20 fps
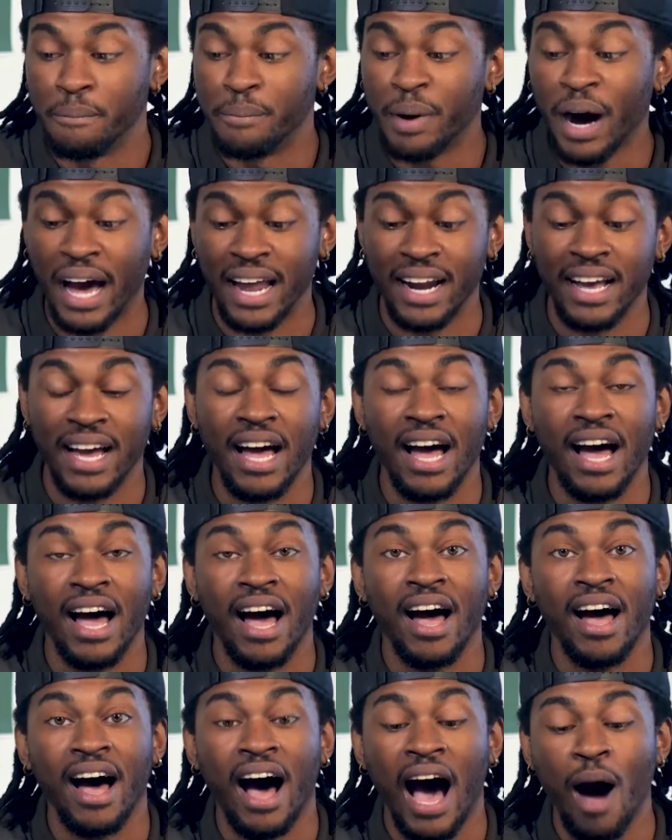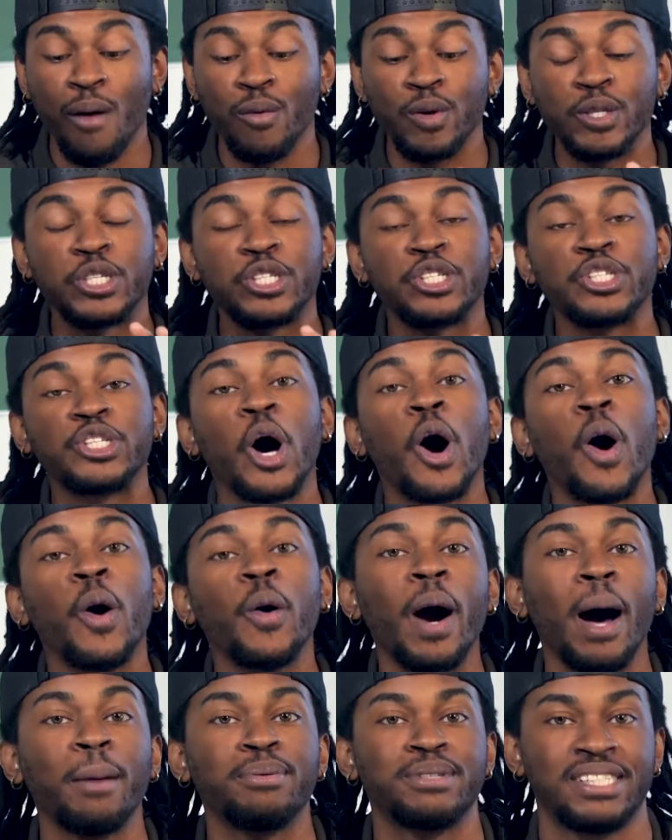But I was
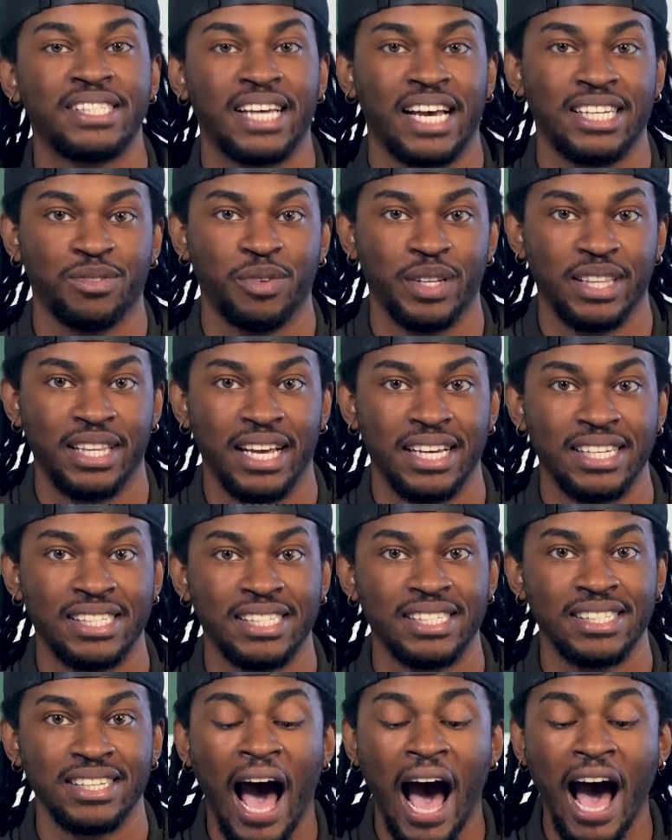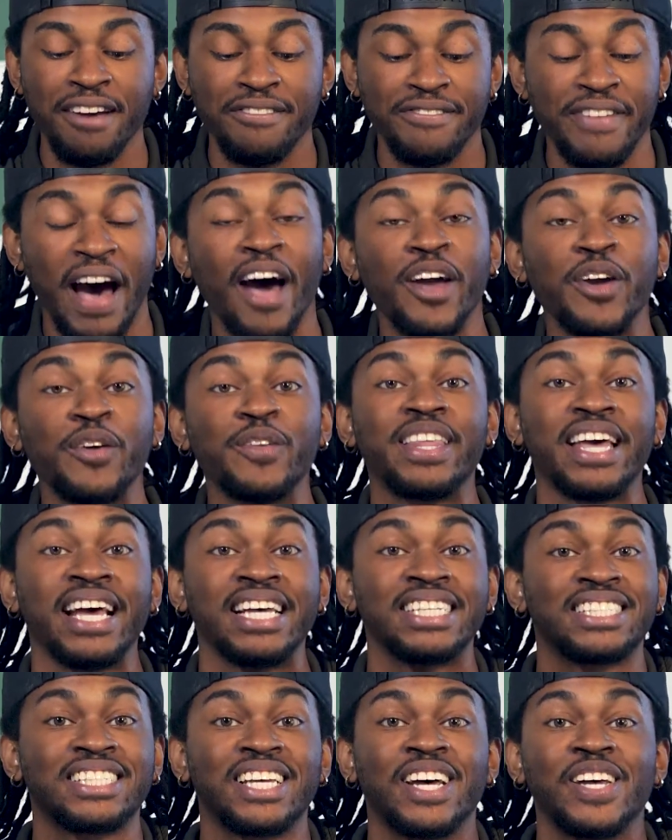so obsessed with this. I valued
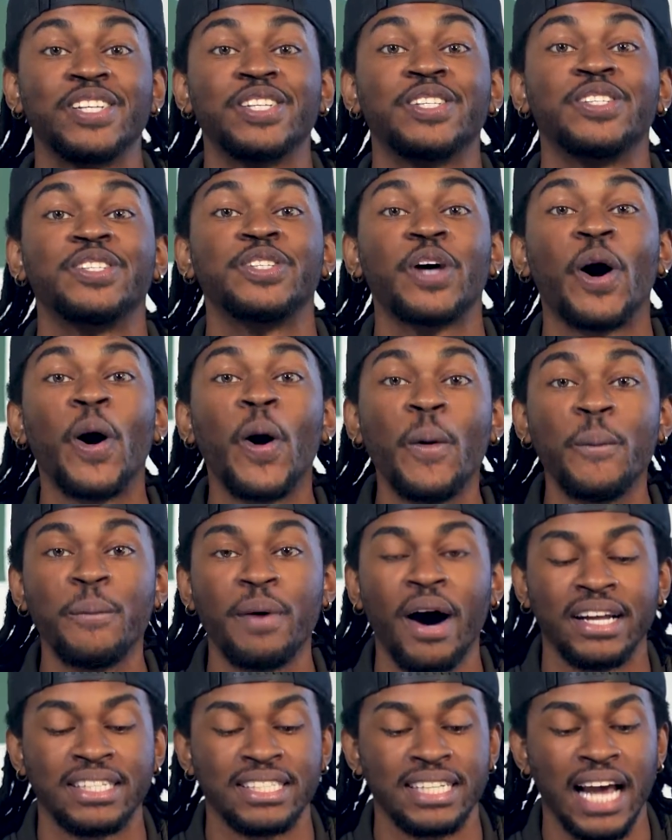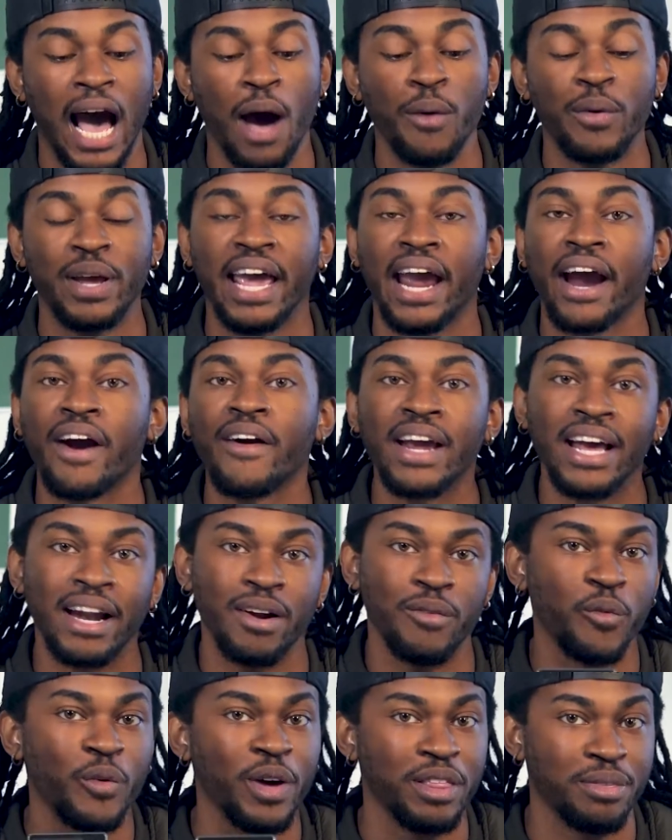this so much, I would carry
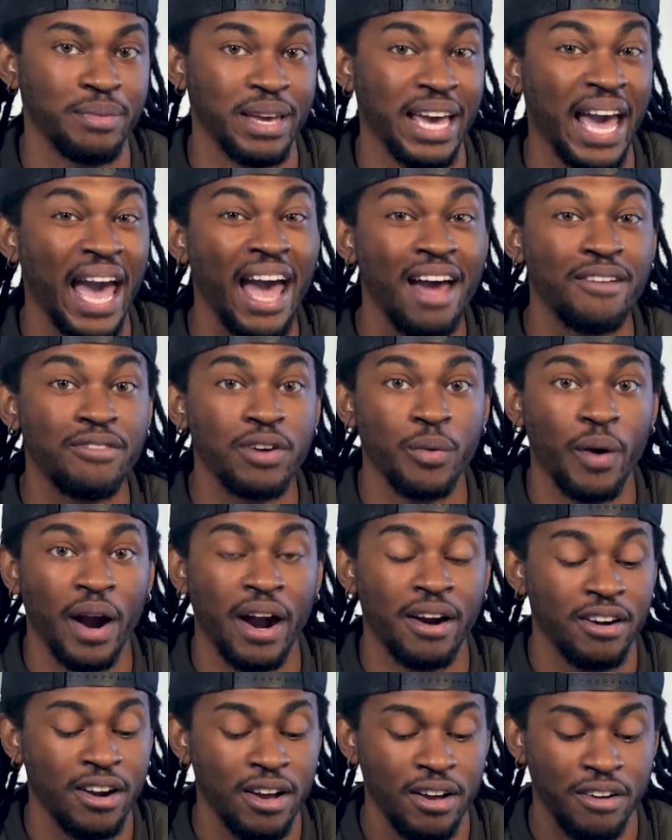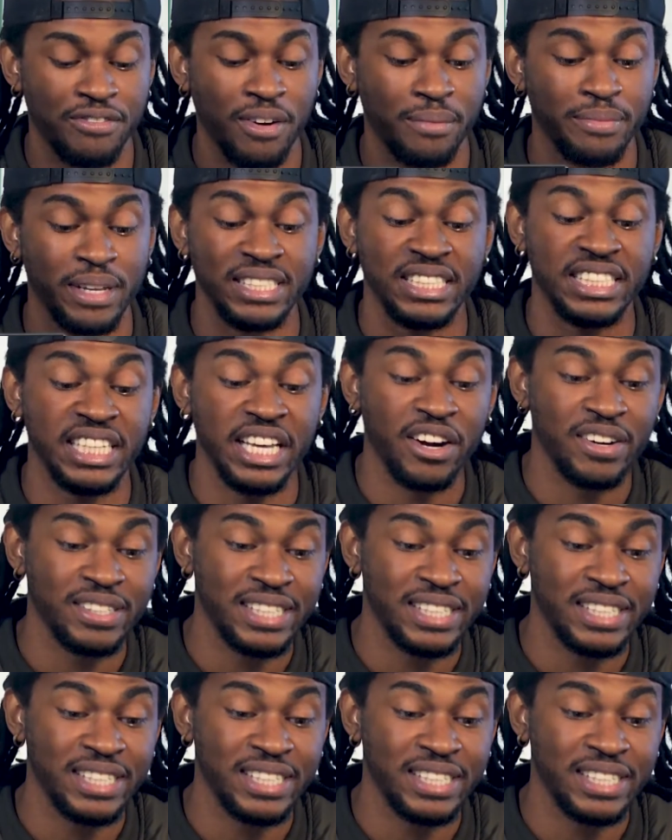it with me everywhere. From the dinner